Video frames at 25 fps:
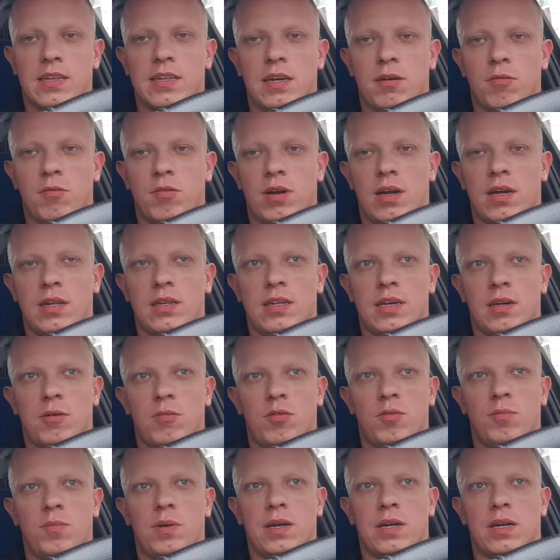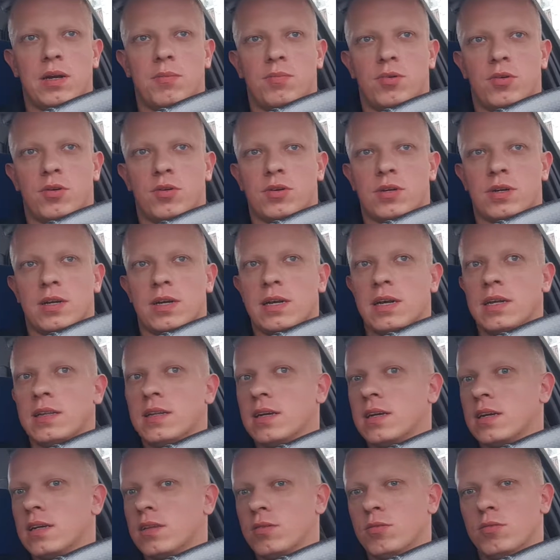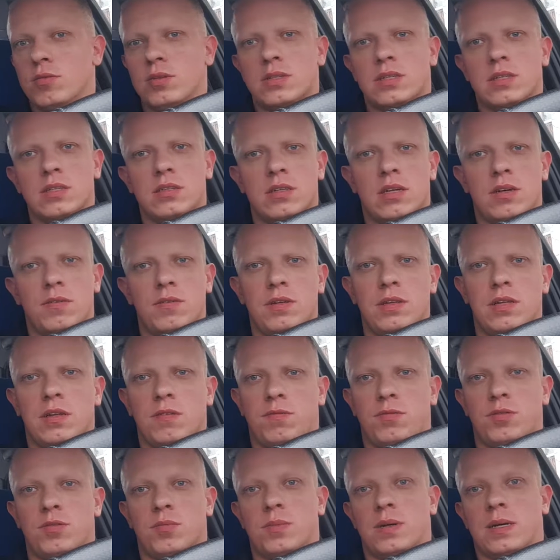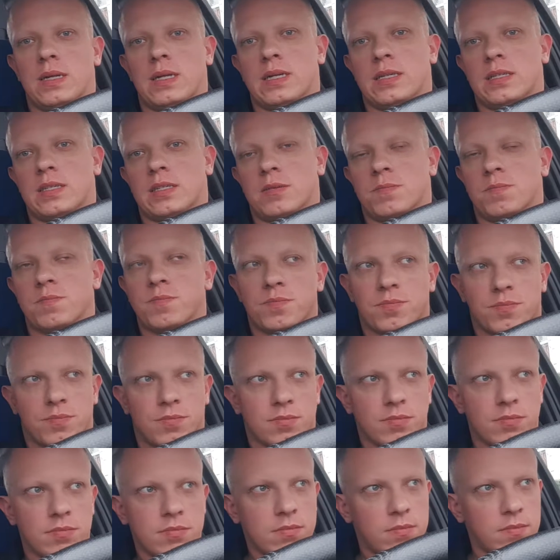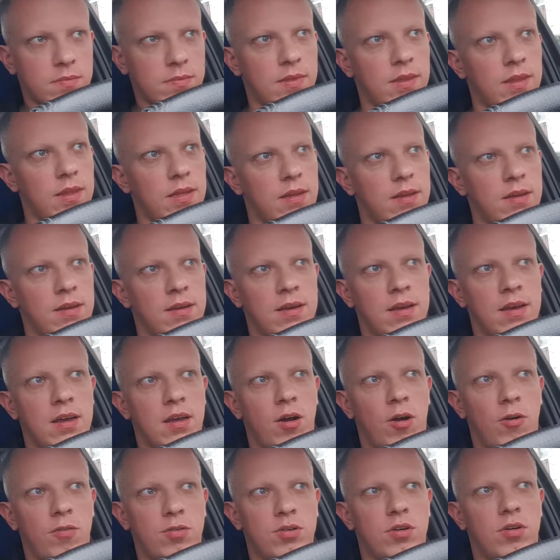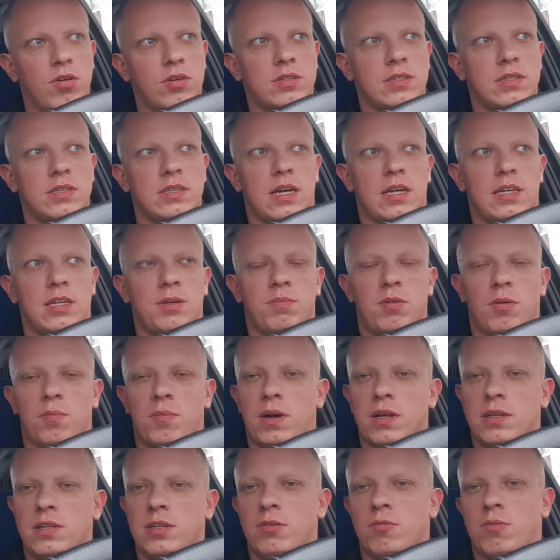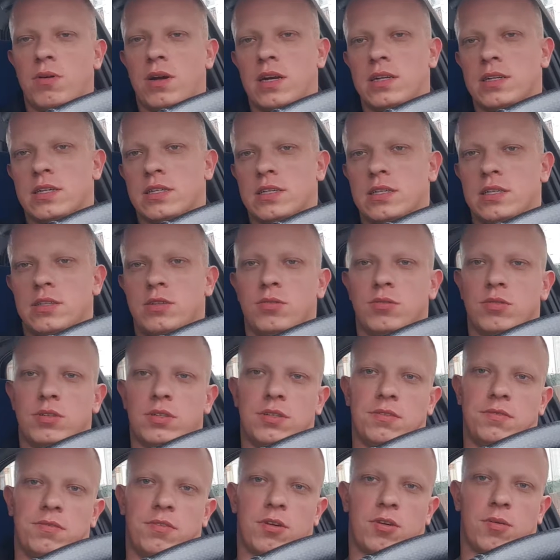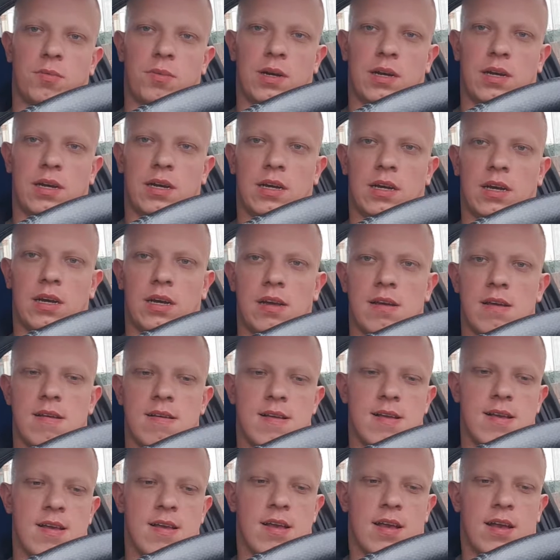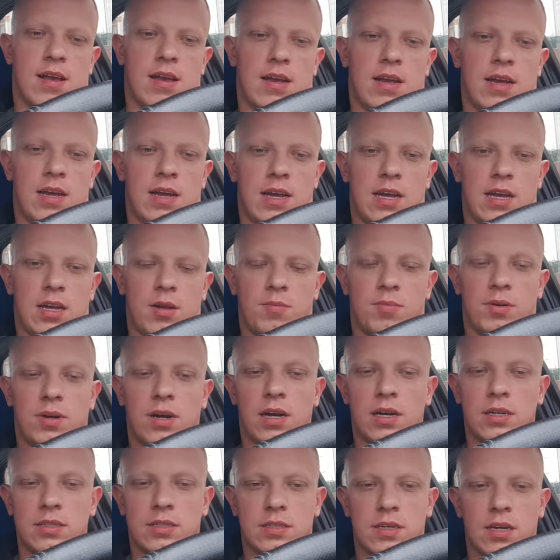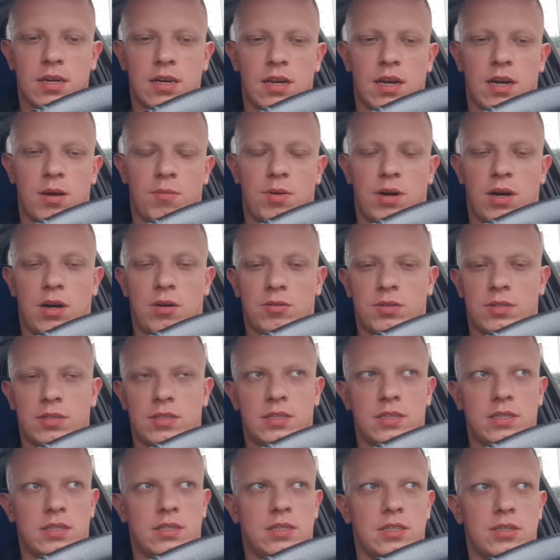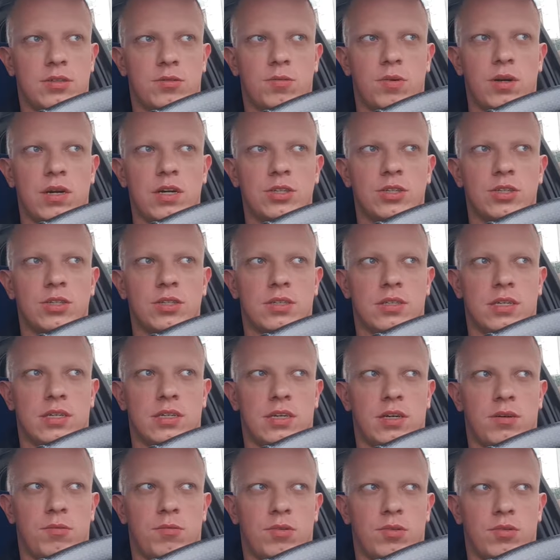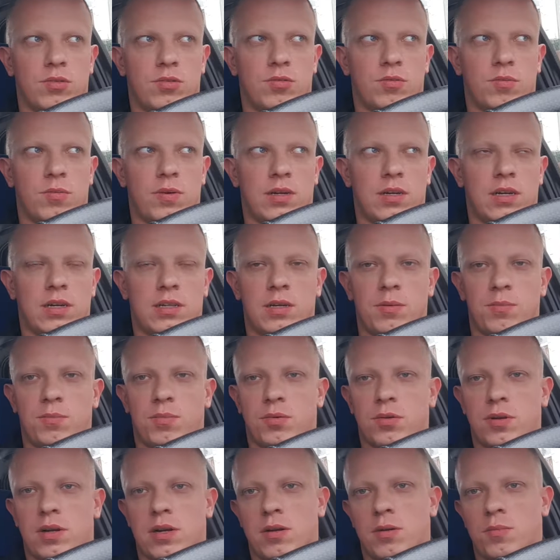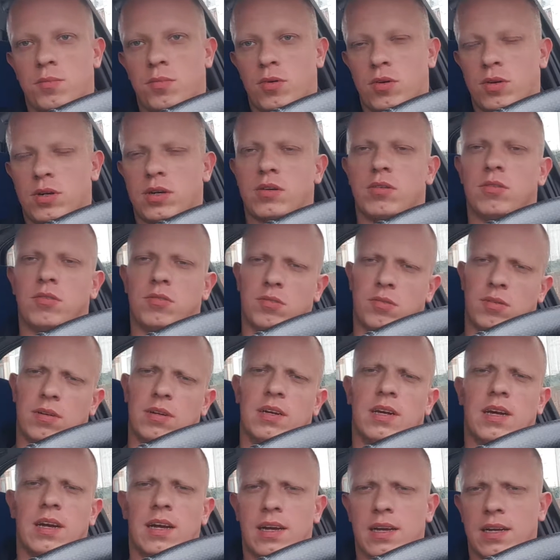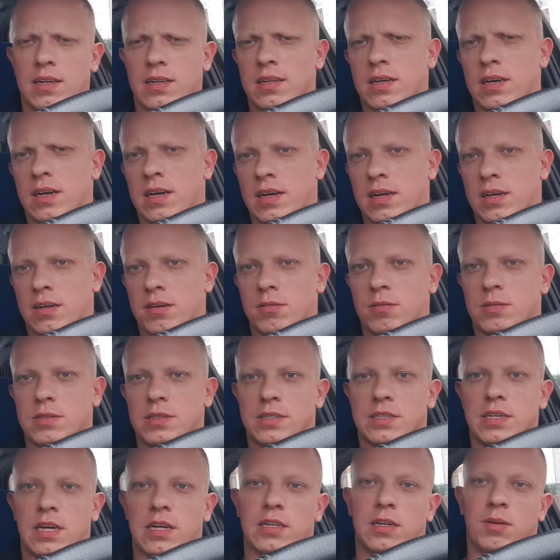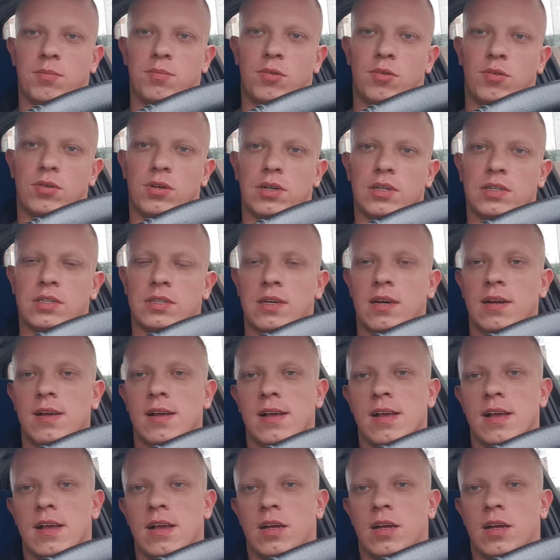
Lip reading: they will make a border, yeah. They can do this in a few minutes. Of course, in a diplomatic way, they need to inform Brussels about this situation, that they want to make a temporary border control and restart the borders